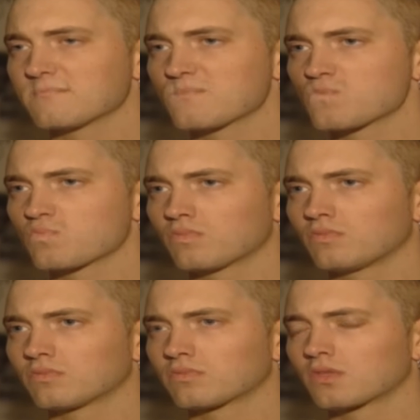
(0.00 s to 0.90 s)
What do you think? What are
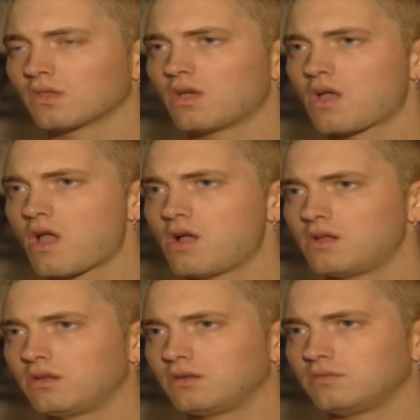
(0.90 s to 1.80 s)
you trying to bring to hip
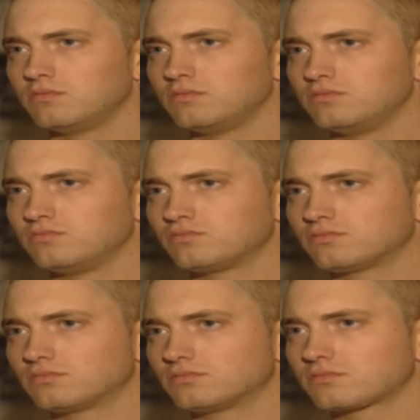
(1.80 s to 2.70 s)
hop?
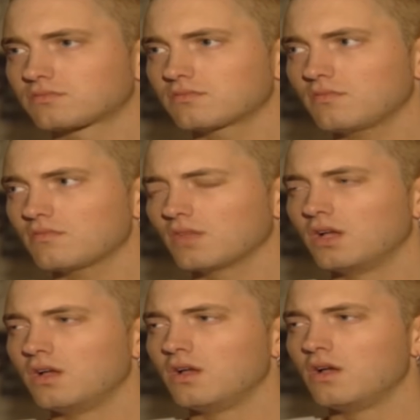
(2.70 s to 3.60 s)
Like, what
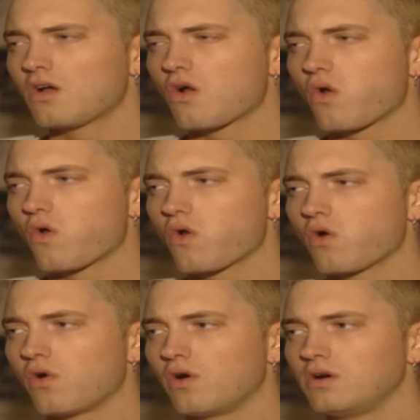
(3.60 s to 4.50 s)

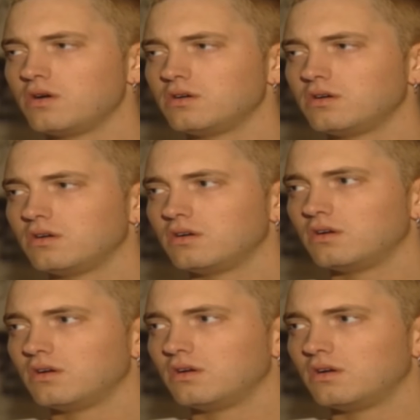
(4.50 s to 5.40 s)
do you want to make sure
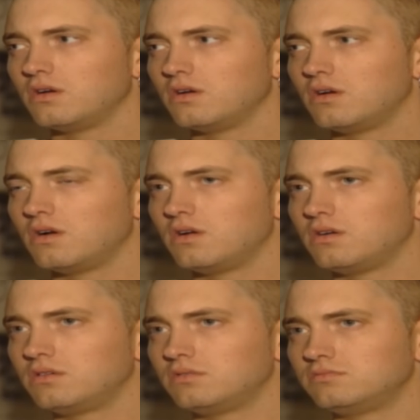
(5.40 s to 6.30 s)
people don't
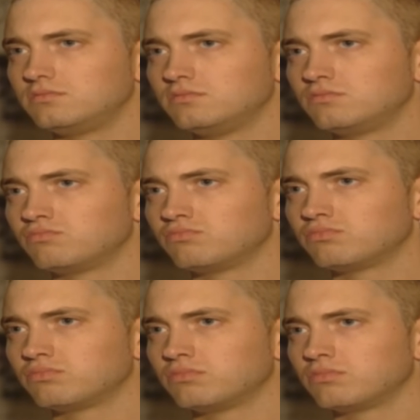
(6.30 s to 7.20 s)
misconstrue about you,
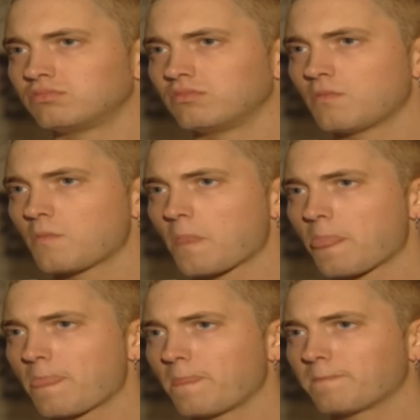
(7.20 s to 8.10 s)
as
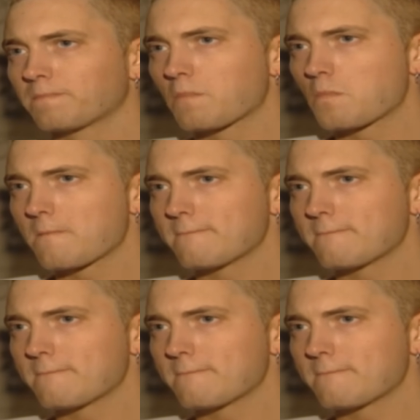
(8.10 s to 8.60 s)
far as the